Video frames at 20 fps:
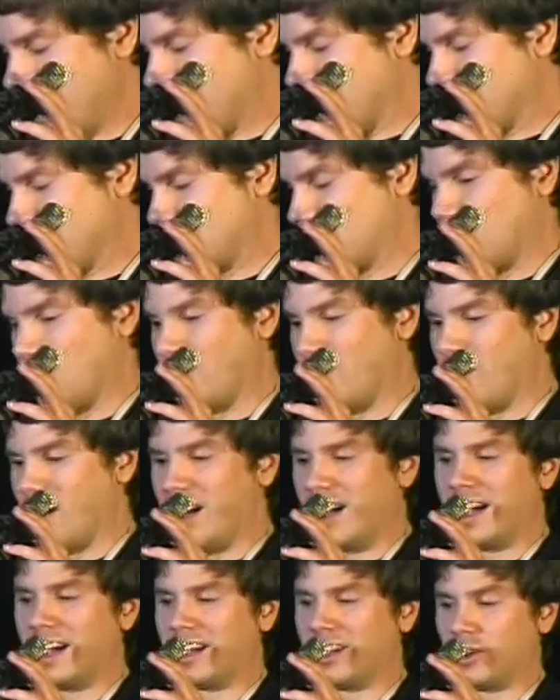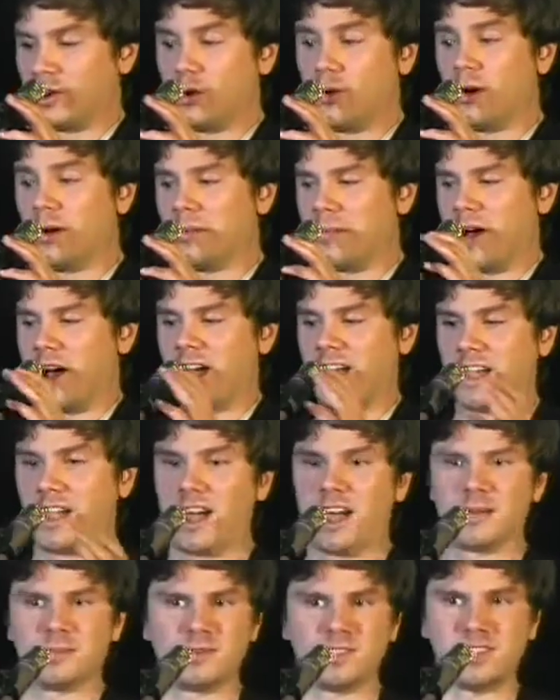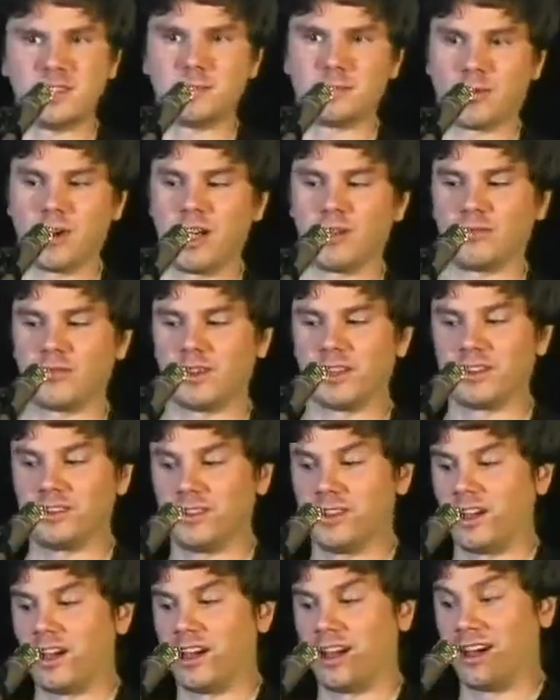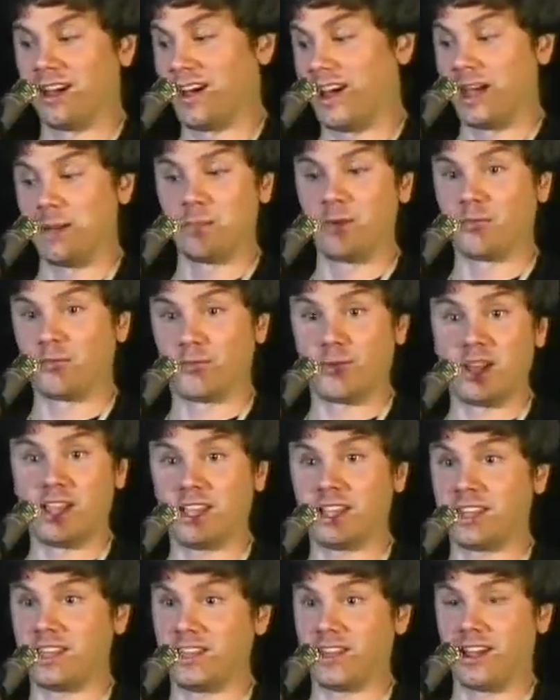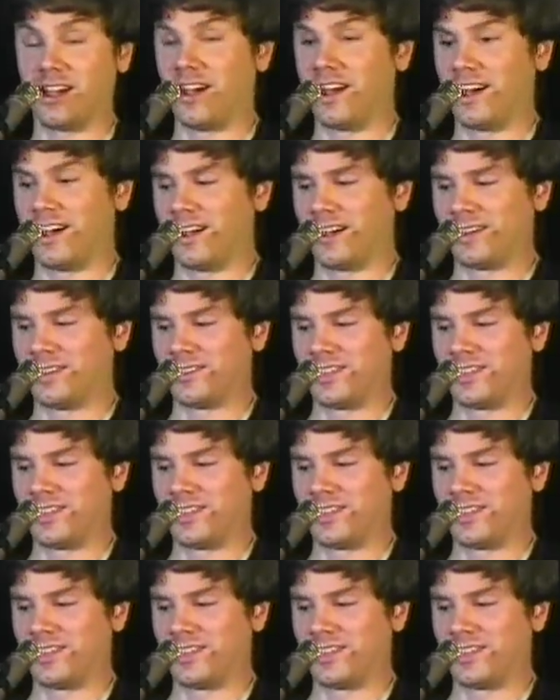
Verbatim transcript: So, uh, who am I? I'm TProphet. Uh, I'm a phreak. Uh,